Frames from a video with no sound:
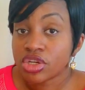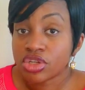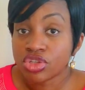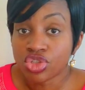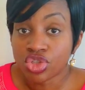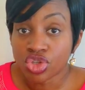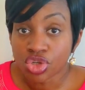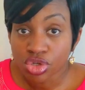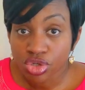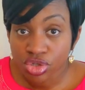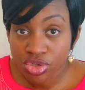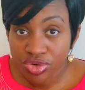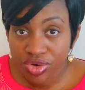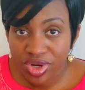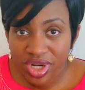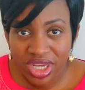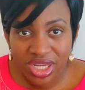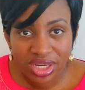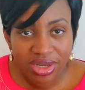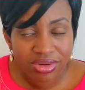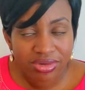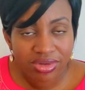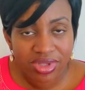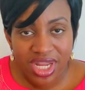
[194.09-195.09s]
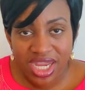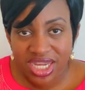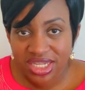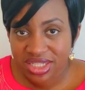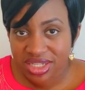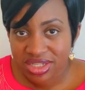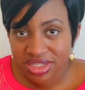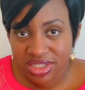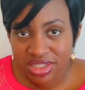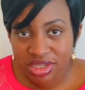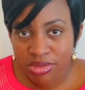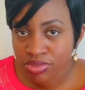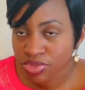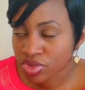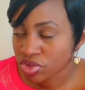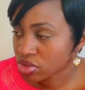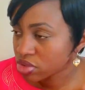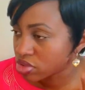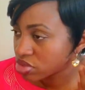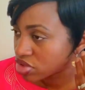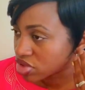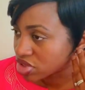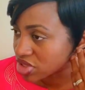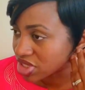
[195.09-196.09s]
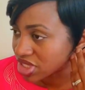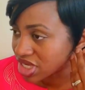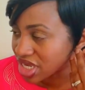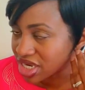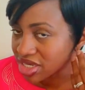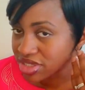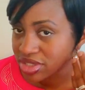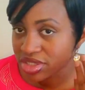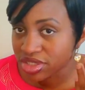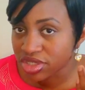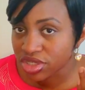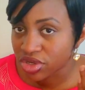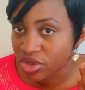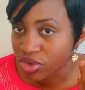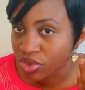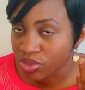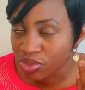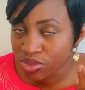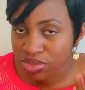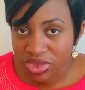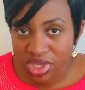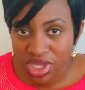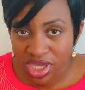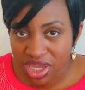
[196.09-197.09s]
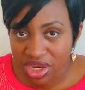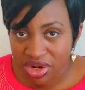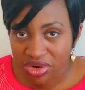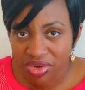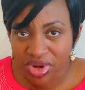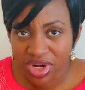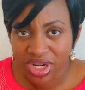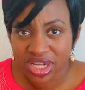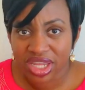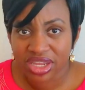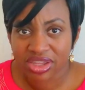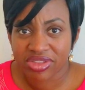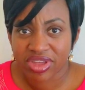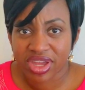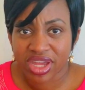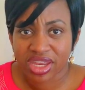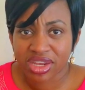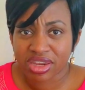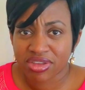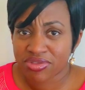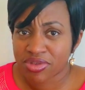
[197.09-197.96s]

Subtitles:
Jewelry, nice and simple, just a nice, earring like that.